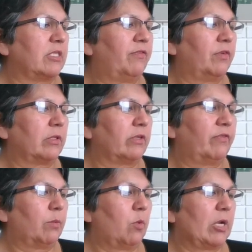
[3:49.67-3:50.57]
differently
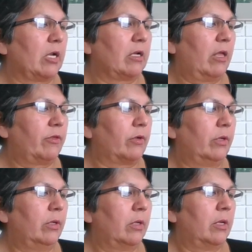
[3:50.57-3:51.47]
from one another.
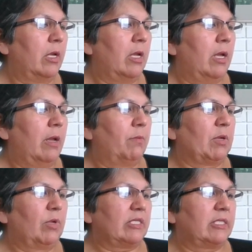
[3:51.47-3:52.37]

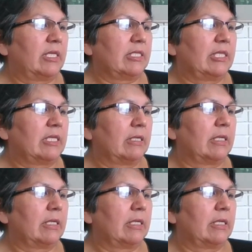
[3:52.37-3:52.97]
But what stays the